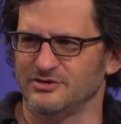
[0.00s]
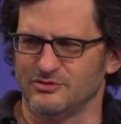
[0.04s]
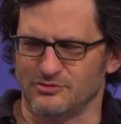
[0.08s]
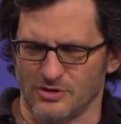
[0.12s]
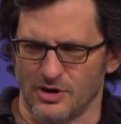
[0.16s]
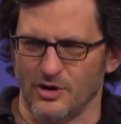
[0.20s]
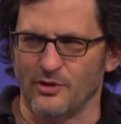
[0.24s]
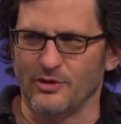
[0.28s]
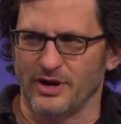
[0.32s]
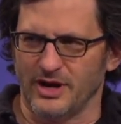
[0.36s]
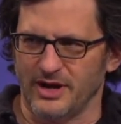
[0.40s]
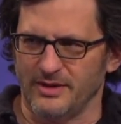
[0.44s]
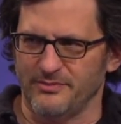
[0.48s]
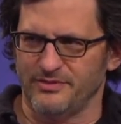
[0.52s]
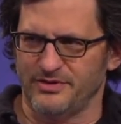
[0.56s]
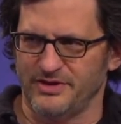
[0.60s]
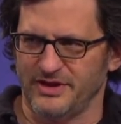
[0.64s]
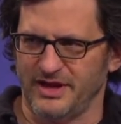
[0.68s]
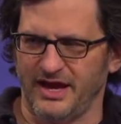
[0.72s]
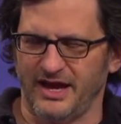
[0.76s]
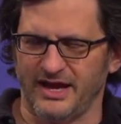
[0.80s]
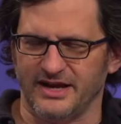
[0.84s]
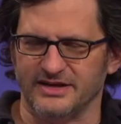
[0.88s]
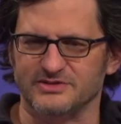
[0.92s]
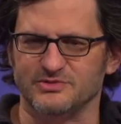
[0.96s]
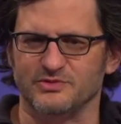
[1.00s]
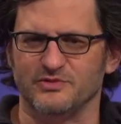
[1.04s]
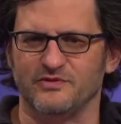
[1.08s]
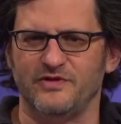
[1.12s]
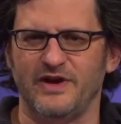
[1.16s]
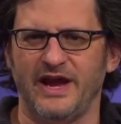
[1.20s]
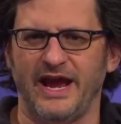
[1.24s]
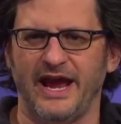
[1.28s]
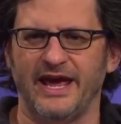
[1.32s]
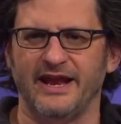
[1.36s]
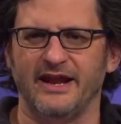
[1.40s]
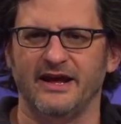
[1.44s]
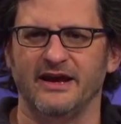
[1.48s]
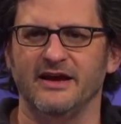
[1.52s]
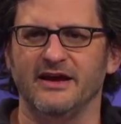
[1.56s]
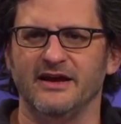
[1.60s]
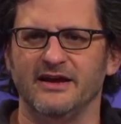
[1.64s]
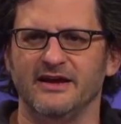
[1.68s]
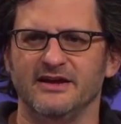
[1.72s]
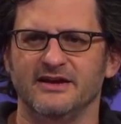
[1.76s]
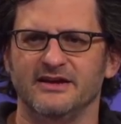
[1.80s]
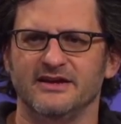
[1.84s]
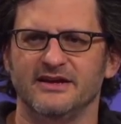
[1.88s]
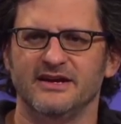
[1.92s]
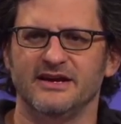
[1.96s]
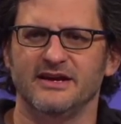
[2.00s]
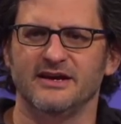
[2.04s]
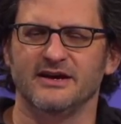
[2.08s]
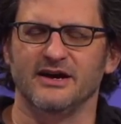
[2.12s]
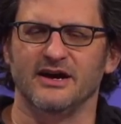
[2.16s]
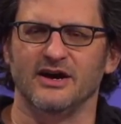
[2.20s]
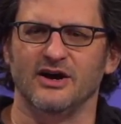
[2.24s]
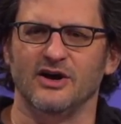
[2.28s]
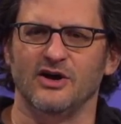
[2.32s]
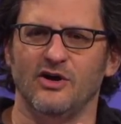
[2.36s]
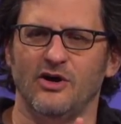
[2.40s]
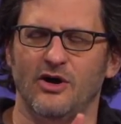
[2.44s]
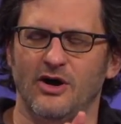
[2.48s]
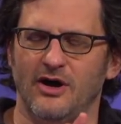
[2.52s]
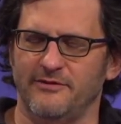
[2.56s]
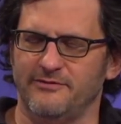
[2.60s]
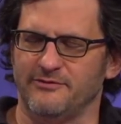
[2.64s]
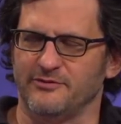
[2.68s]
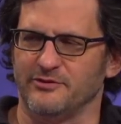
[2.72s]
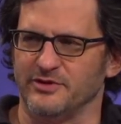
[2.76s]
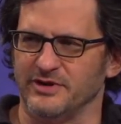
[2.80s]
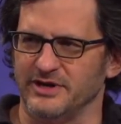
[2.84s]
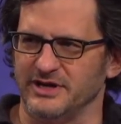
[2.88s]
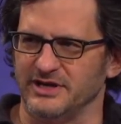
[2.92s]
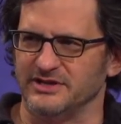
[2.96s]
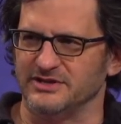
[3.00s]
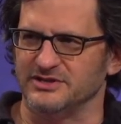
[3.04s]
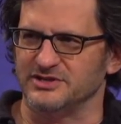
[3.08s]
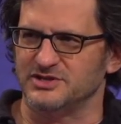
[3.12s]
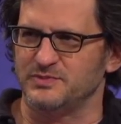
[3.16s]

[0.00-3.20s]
grown-up things, with Hannah offering